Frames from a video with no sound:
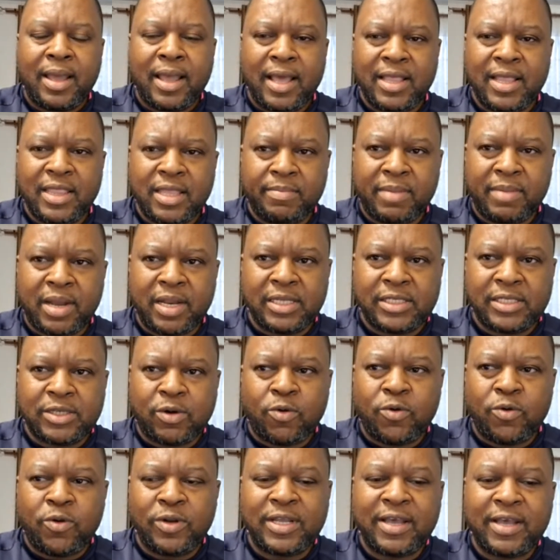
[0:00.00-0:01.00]
And the manager
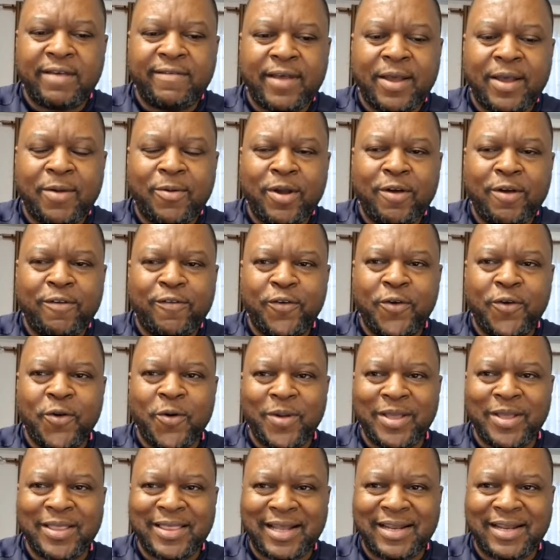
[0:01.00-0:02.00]
will not have a way of
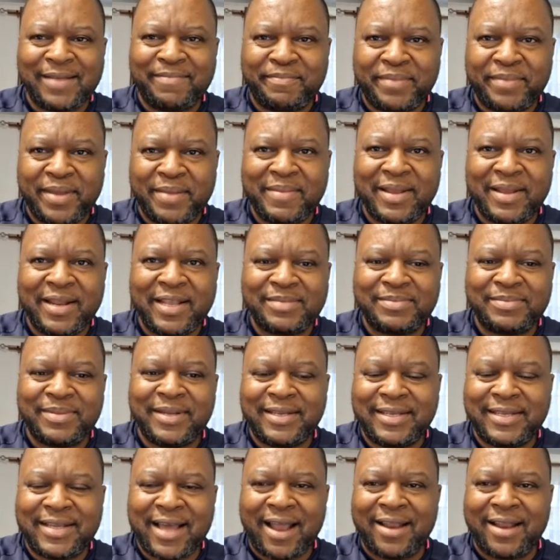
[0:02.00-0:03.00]
knowing that the payment has
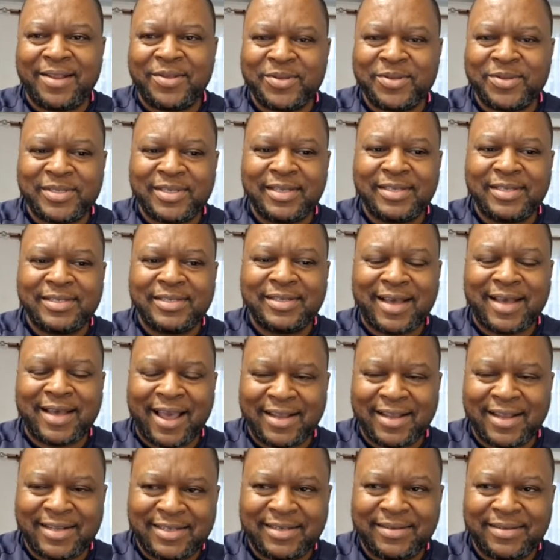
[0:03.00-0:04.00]
been done using his
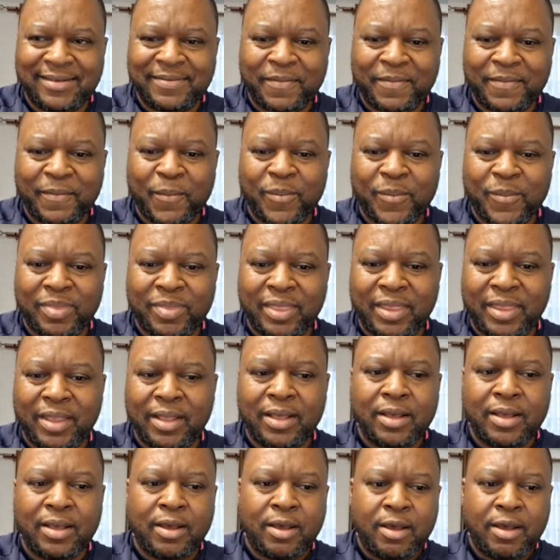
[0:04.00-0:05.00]
ID.
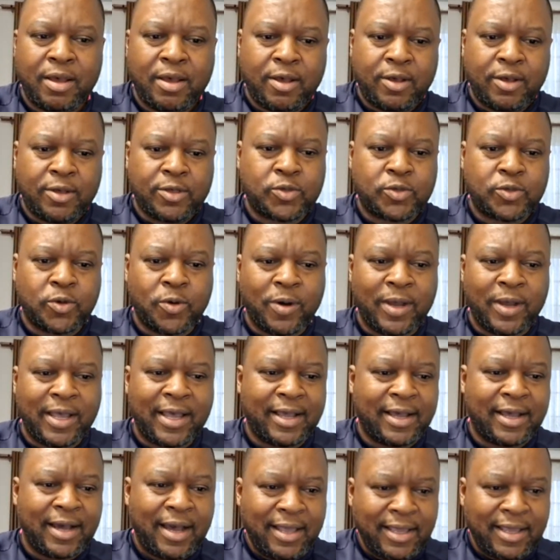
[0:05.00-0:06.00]
So
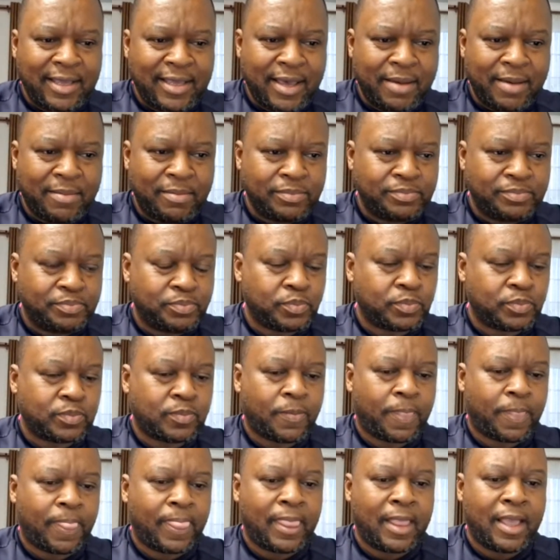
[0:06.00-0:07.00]
a guy came
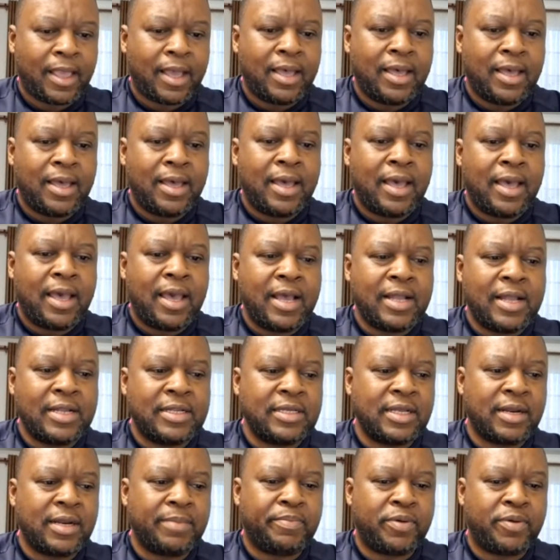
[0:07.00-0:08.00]
and
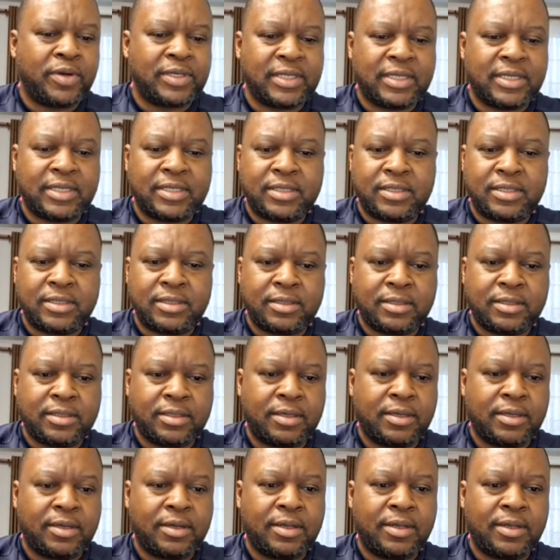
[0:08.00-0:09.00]
he reported
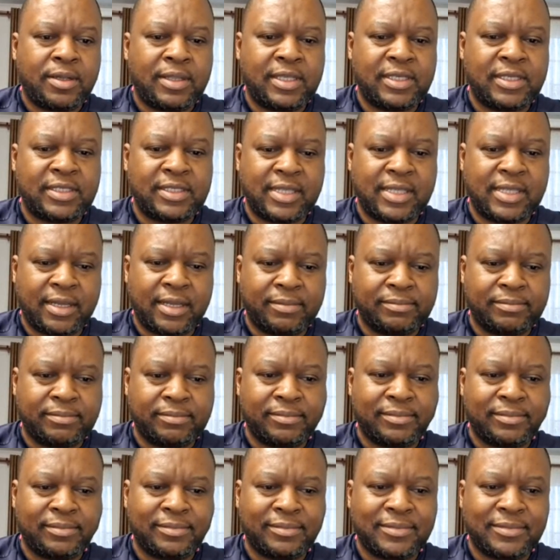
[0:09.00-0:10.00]
this thing
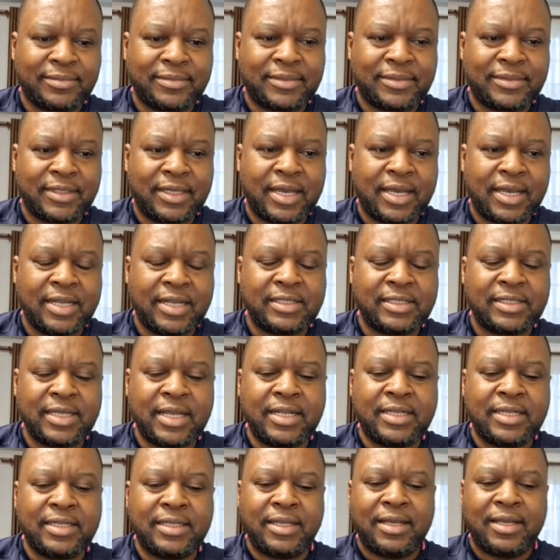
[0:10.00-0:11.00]
and
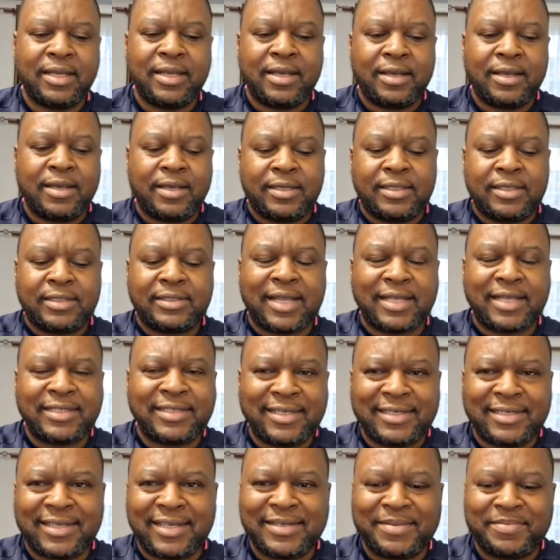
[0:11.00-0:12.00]
said, such
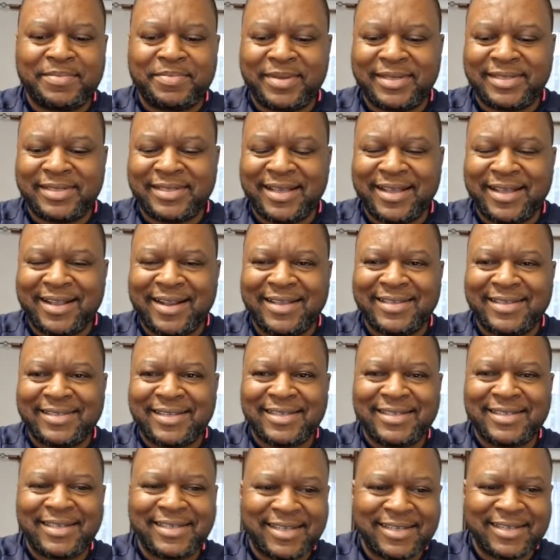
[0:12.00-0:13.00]
and such a person and
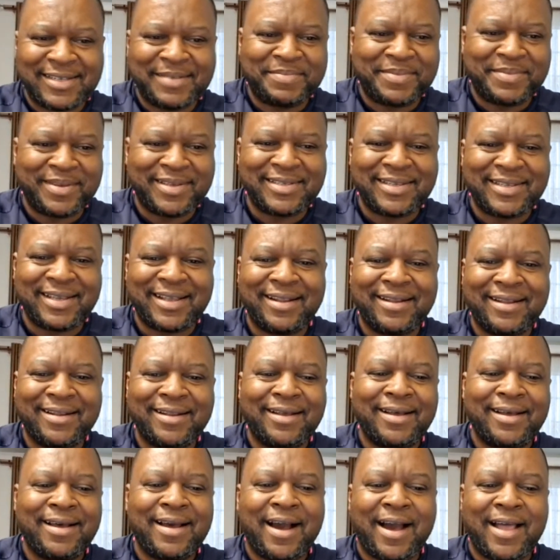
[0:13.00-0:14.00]
such a person
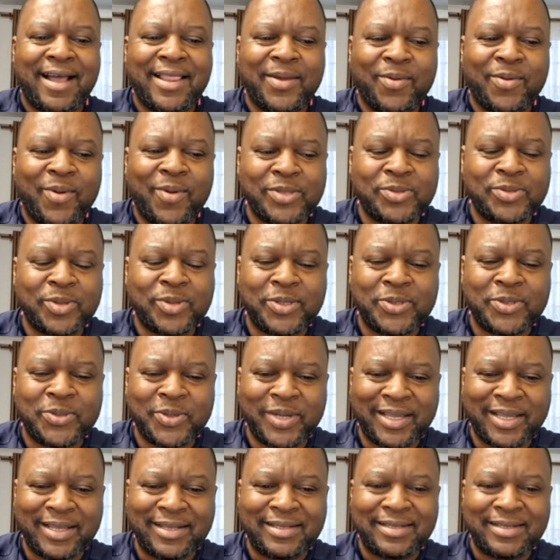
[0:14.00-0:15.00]
are the ones who are
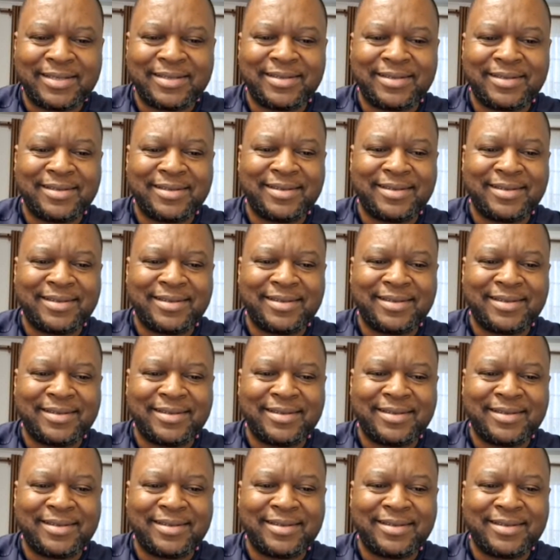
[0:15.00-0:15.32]
doing it.